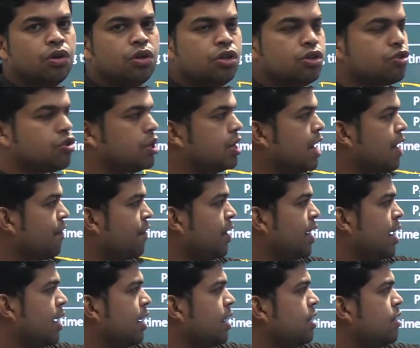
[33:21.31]
so
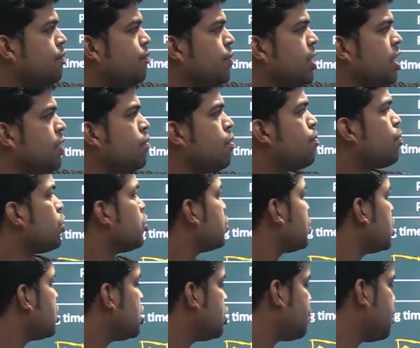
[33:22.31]
definitely the minimum
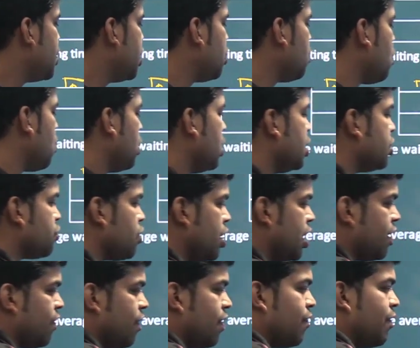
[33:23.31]
process is P2 only, so
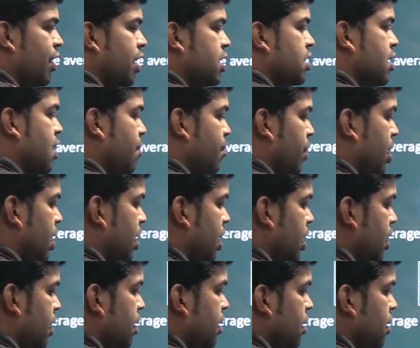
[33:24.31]
it will finish completely.